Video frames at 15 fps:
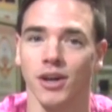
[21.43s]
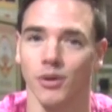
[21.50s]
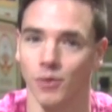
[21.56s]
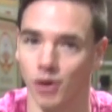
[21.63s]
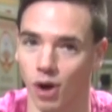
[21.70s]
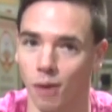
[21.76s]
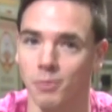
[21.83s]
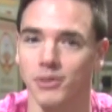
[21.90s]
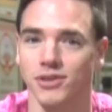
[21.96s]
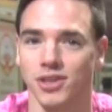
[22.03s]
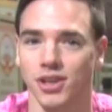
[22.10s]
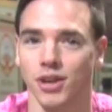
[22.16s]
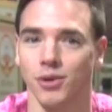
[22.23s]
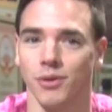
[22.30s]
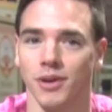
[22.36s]
we hope it's a
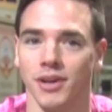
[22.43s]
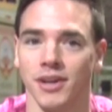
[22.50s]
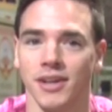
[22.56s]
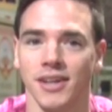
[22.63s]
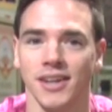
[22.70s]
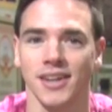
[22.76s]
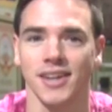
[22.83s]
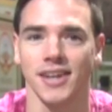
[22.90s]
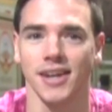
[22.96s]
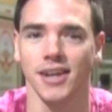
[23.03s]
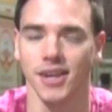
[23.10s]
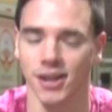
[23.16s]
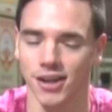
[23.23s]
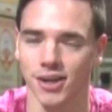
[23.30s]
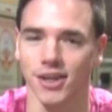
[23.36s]
good one. And
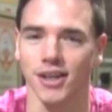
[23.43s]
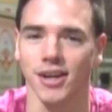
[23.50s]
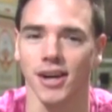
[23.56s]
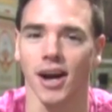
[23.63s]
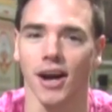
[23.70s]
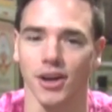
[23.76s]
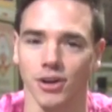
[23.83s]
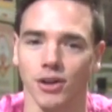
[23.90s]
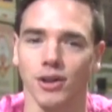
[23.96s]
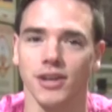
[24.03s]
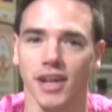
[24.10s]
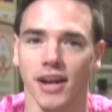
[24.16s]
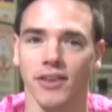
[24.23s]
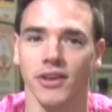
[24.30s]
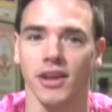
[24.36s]
here are your
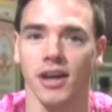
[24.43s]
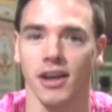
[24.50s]
daily